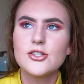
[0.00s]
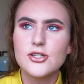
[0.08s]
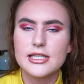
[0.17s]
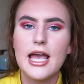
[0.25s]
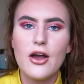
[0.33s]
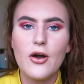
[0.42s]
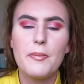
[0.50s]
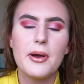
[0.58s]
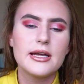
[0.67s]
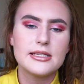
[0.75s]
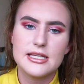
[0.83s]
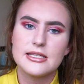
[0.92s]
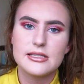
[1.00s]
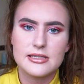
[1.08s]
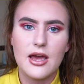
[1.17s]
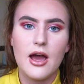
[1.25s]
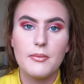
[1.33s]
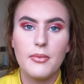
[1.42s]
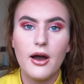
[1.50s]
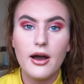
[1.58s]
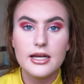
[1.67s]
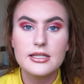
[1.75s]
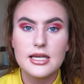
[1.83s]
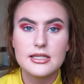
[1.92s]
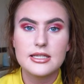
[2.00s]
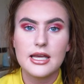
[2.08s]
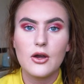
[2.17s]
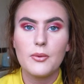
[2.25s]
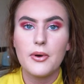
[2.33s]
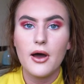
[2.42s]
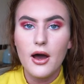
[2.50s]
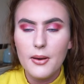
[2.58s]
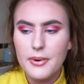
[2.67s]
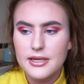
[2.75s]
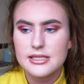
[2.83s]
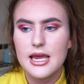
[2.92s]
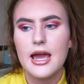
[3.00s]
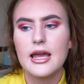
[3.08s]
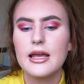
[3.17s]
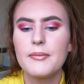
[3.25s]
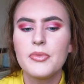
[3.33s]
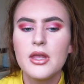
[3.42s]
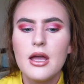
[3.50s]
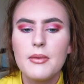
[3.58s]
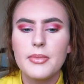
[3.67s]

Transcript: just get up at a decent time but I tend to get up at half past eight